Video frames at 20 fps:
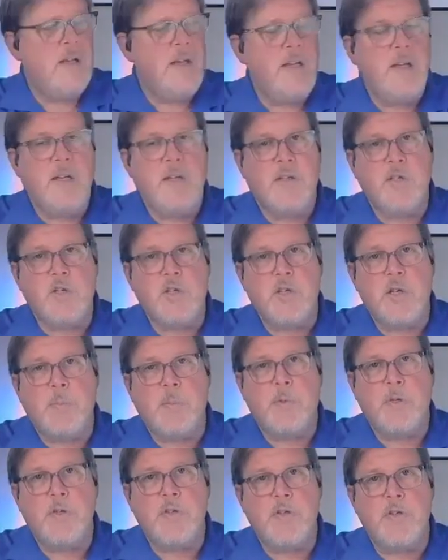he had to
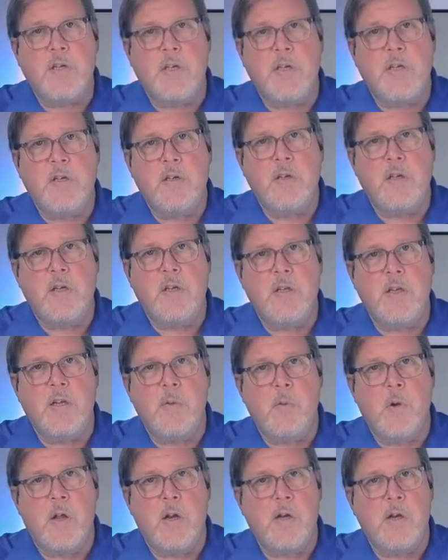ship his in, and they
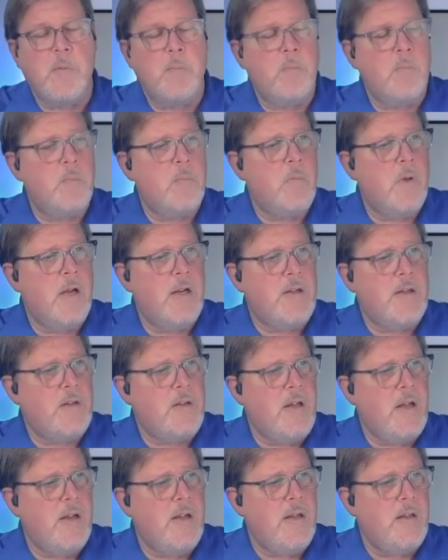wanted to.
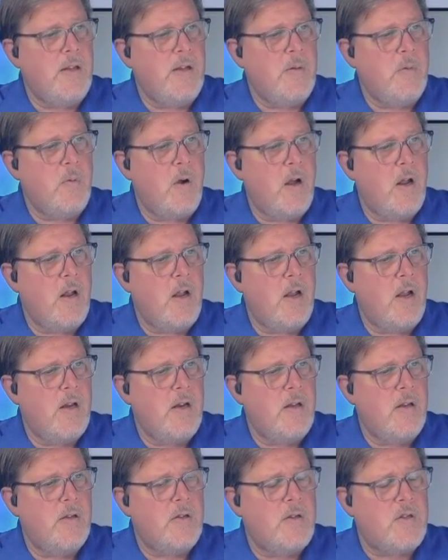They want.
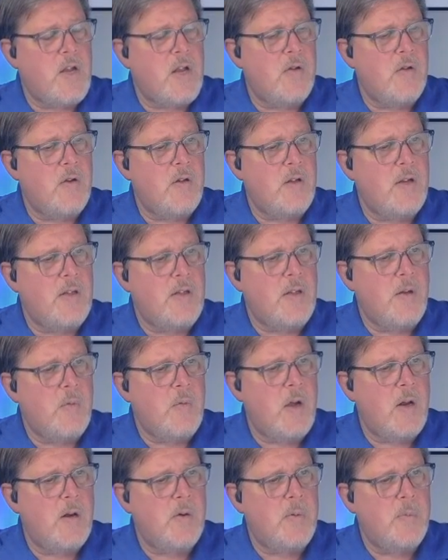It sounded like they
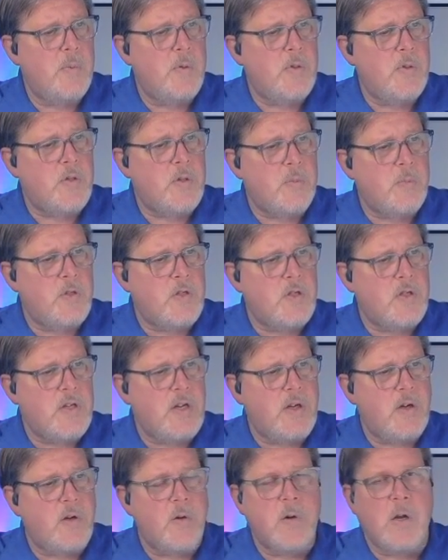wanted to put some
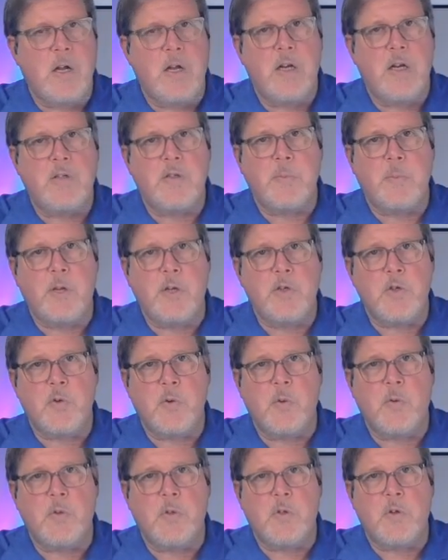sticker on it to make
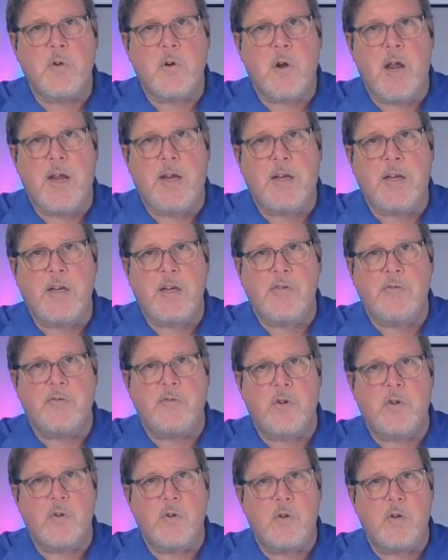sure it wouldn't crack any
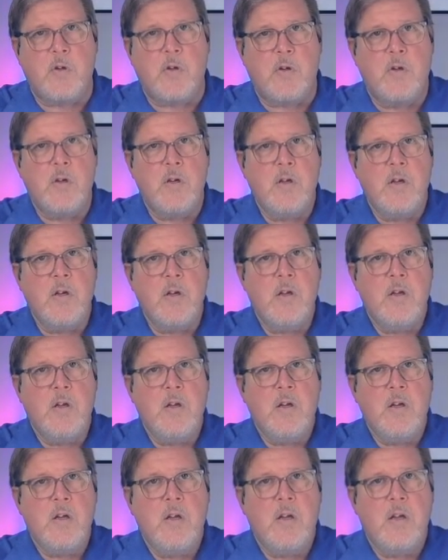further.
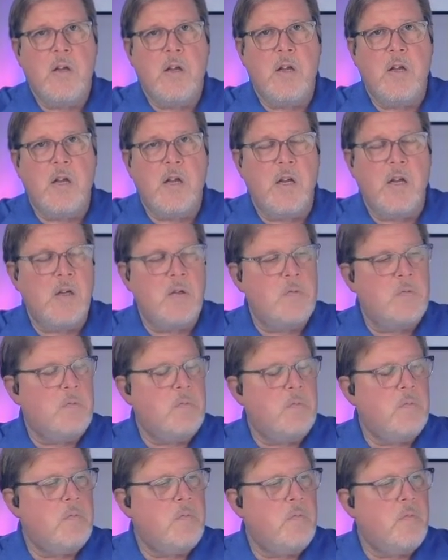And
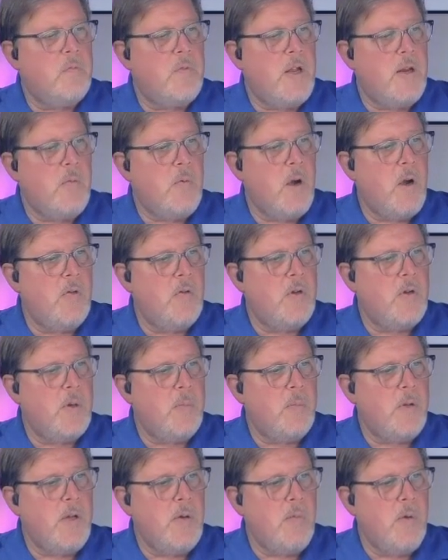they wound
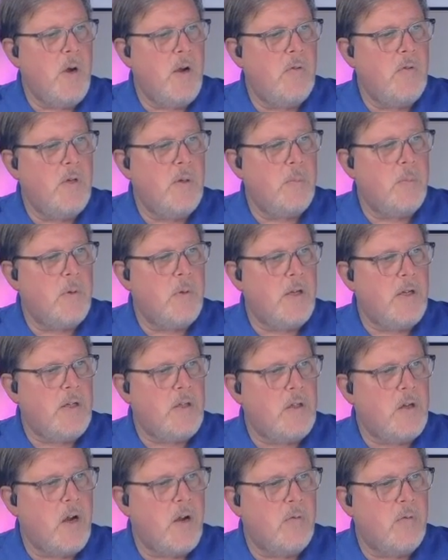up. He wound up like
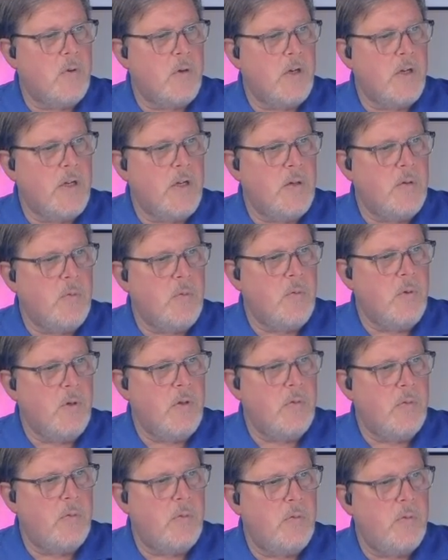covering it
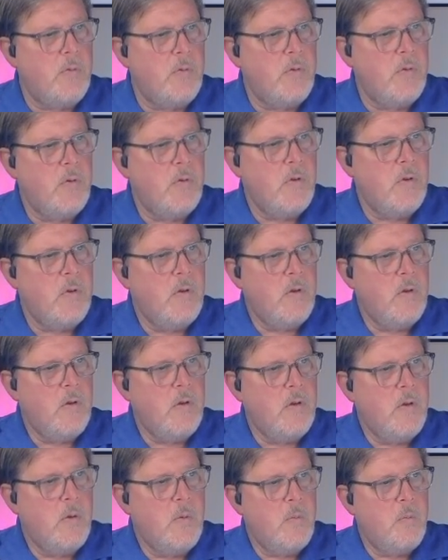with
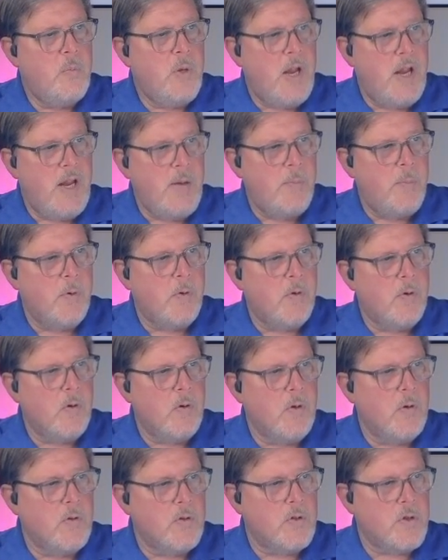
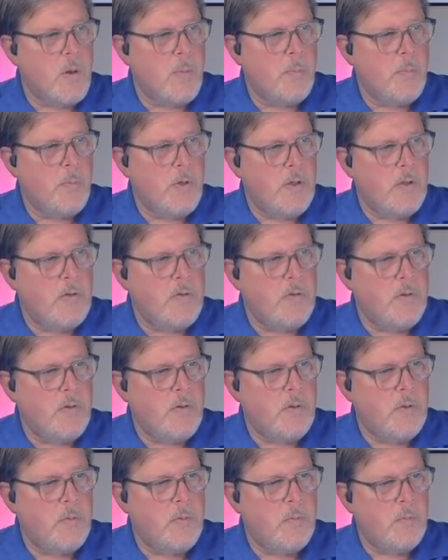paper or something
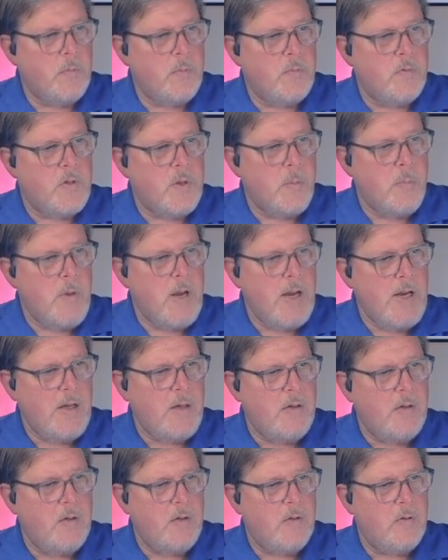to
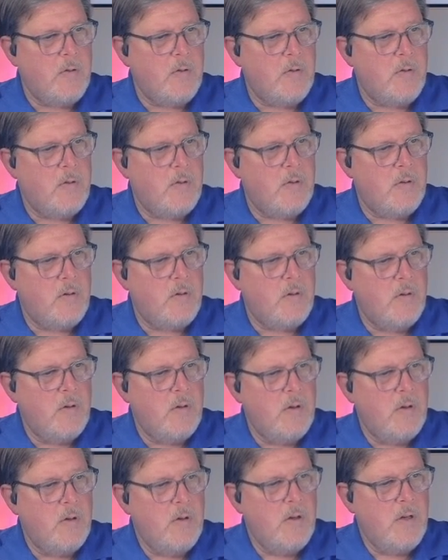make.
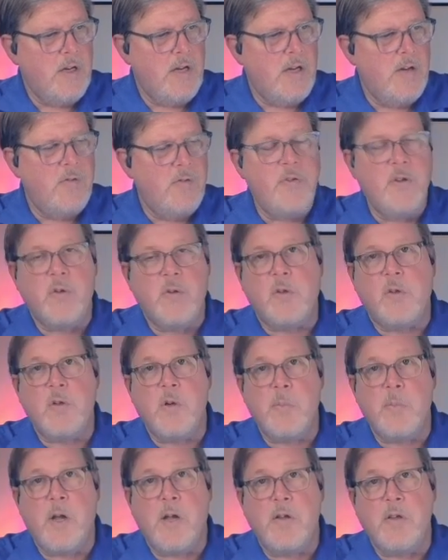He didn't feel good
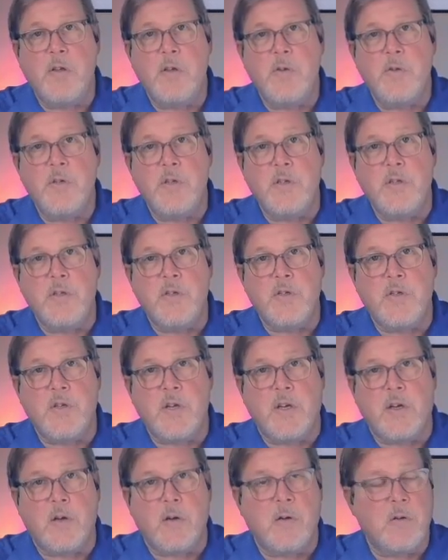about using the
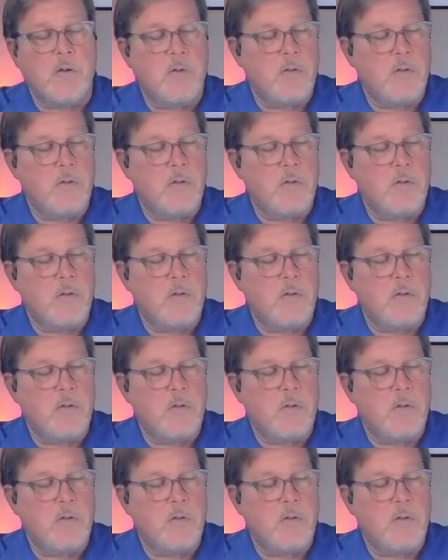sticker.